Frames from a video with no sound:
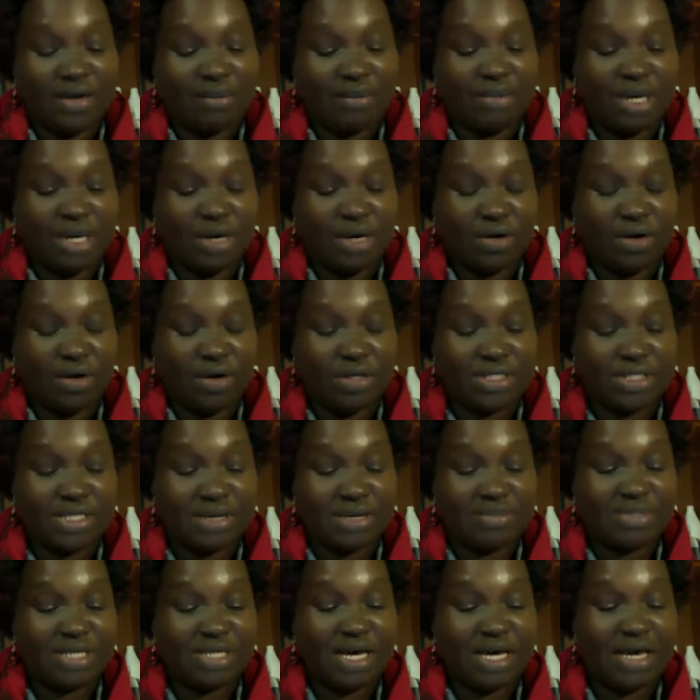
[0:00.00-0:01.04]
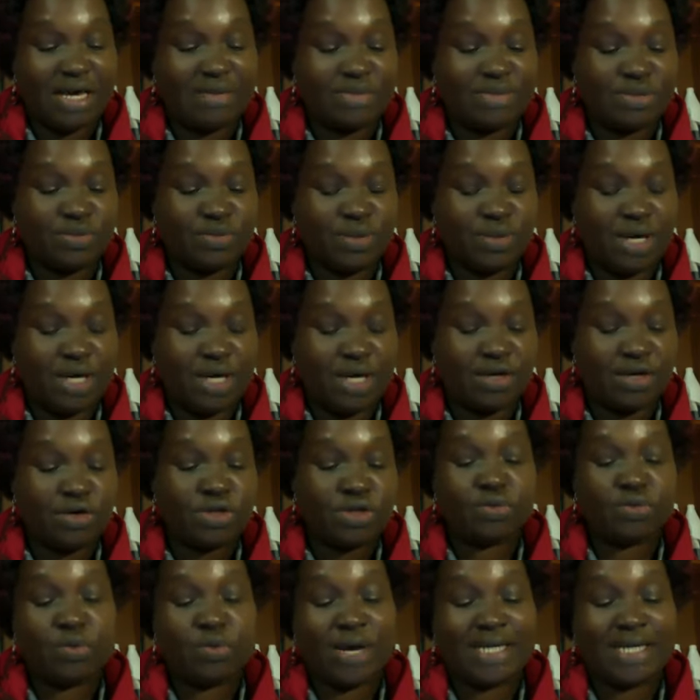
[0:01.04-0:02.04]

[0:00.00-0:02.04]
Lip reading: because sometimes we are not